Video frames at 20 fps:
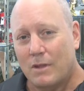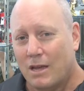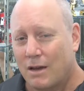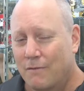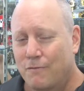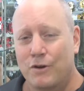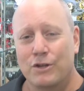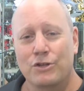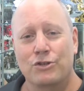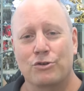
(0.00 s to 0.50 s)

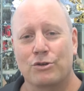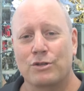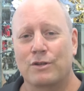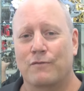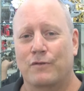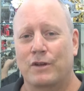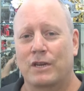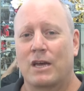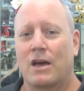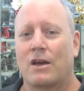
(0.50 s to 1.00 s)
If you enjoyed the
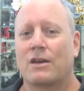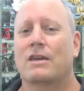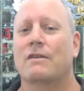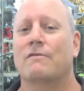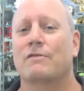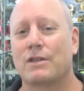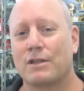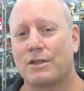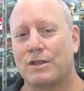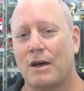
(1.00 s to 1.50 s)
video,
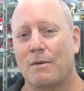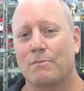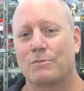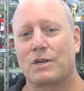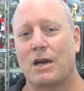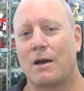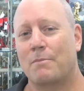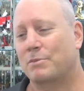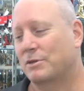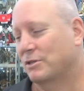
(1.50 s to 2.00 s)
give it a
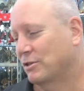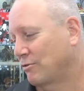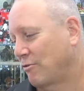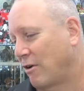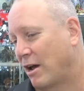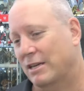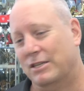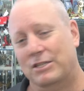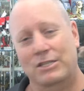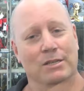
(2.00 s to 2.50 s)
thumbs up. It's
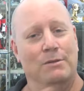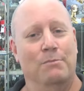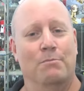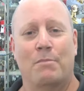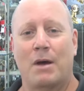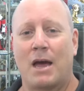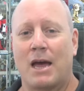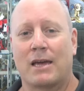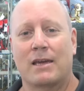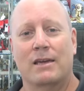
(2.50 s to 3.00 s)
great sitting
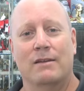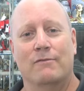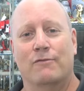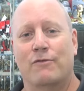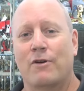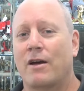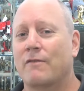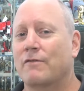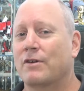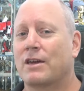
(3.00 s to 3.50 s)
back in
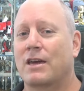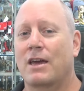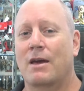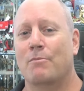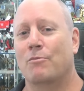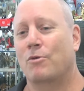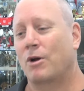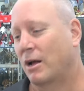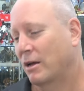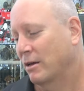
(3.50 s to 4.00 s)
front of a
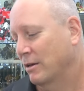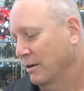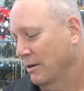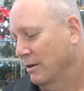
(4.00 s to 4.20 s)
camera,